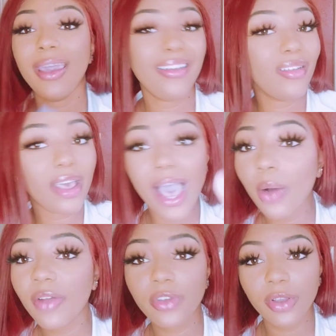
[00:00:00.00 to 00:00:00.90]
And
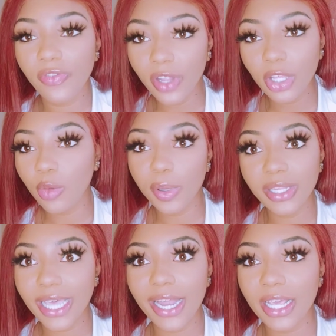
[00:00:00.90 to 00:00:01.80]
however you're feeling, you
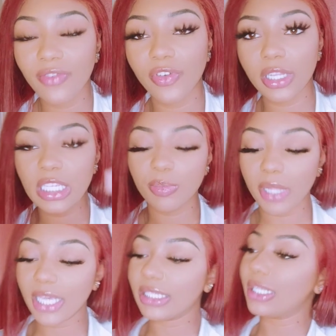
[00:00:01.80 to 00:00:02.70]
put that in for these
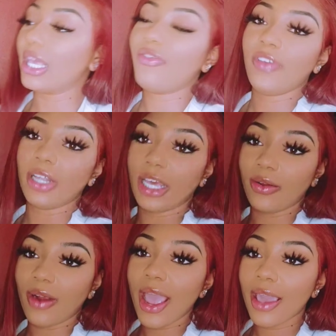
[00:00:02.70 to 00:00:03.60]
blanks that they fill
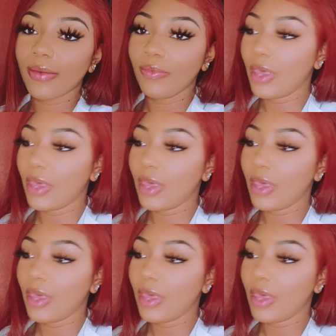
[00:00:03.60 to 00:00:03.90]
in, right?